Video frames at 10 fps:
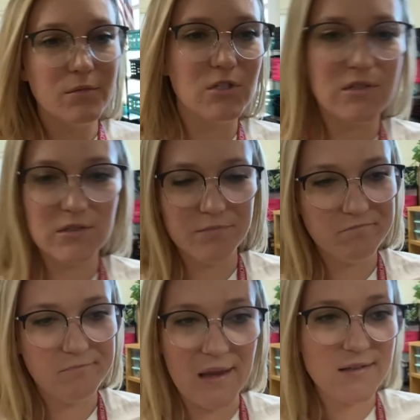just
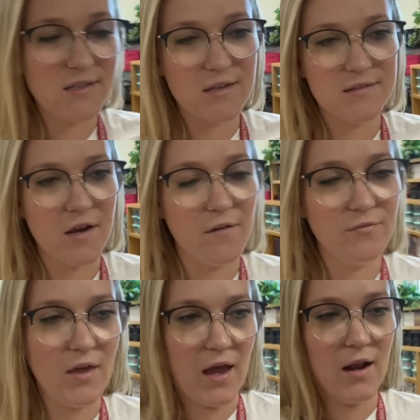basic stuff
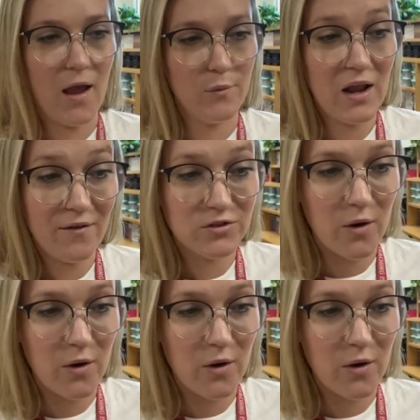that I would have to go